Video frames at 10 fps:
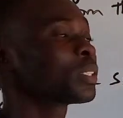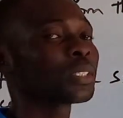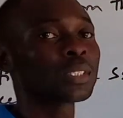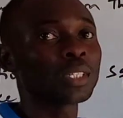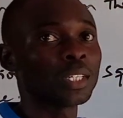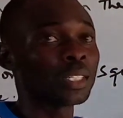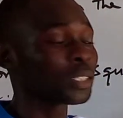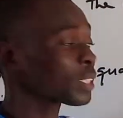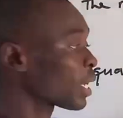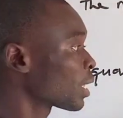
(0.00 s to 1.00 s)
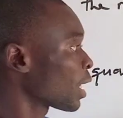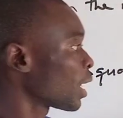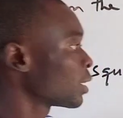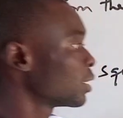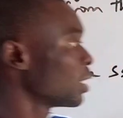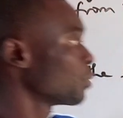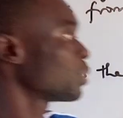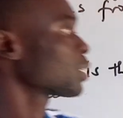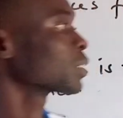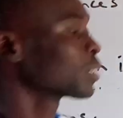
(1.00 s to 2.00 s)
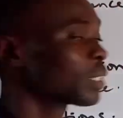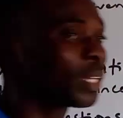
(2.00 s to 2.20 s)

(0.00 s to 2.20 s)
it is standard deviation.